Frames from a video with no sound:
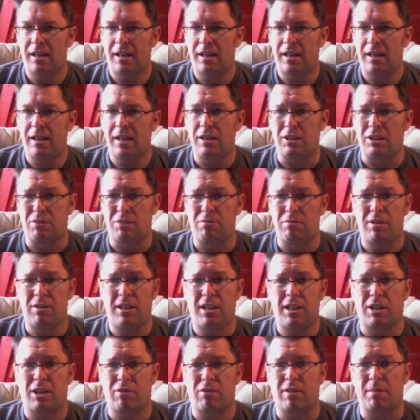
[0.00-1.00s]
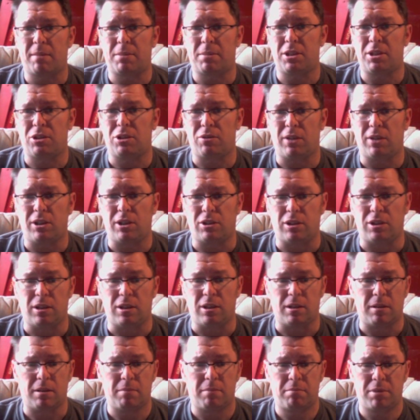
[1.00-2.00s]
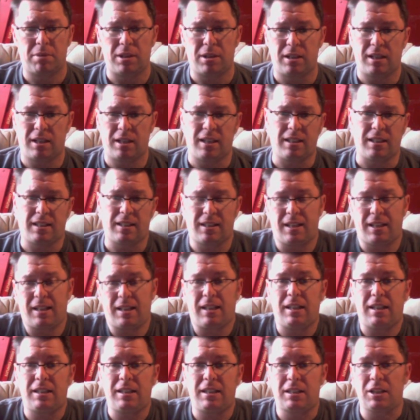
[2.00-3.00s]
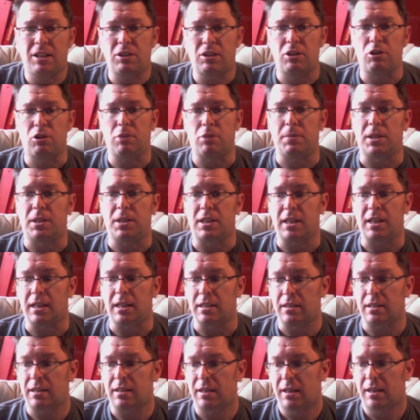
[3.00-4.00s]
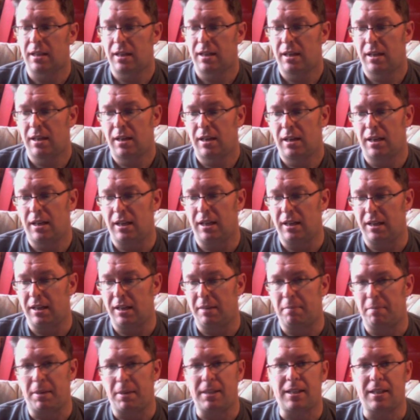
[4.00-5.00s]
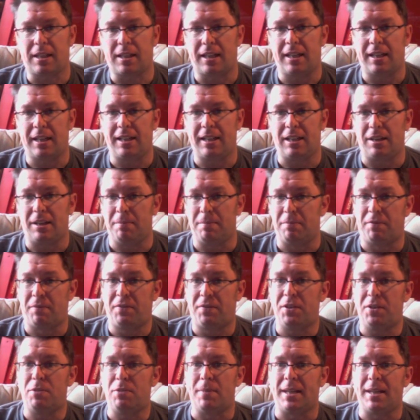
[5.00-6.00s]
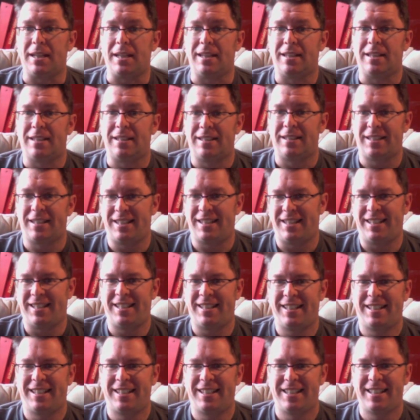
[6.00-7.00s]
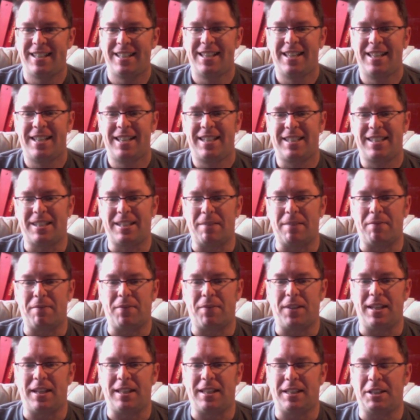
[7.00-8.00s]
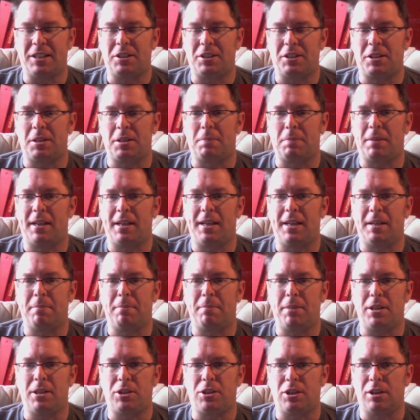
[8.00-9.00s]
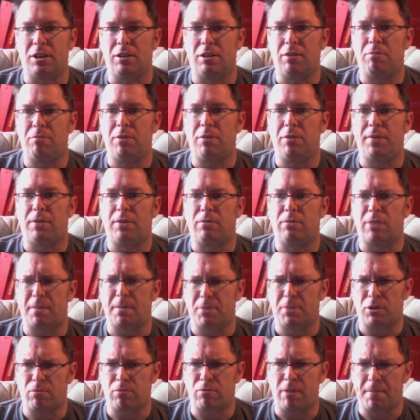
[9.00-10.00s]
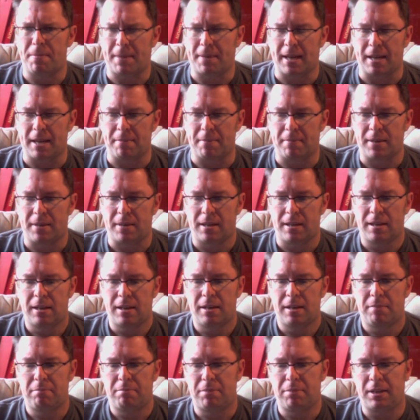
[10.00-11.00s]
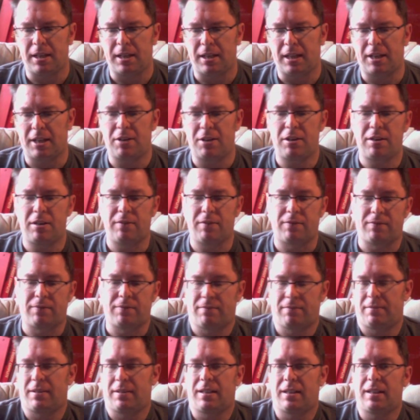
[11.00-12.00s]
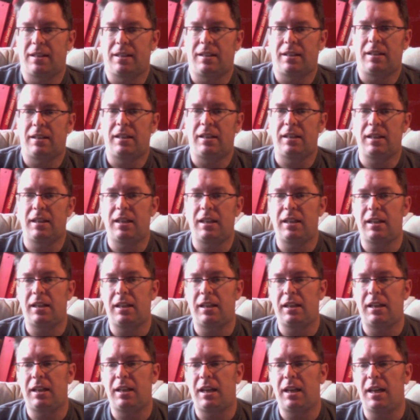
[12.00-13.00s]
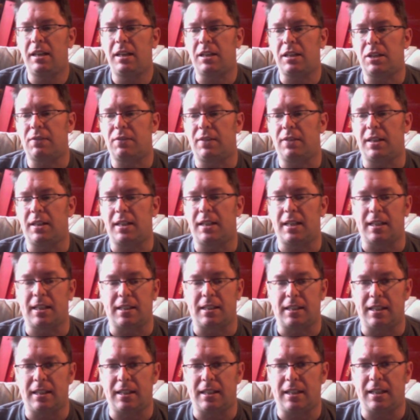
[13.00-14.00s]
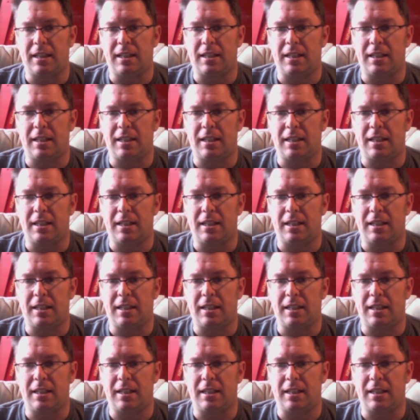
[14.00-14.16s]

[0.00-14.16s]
It's really a crap situation, but it does the job as a test. Basically, I'm filming something that's displaying the picture with a rubbish webcam, but it kind of it does for the test, and it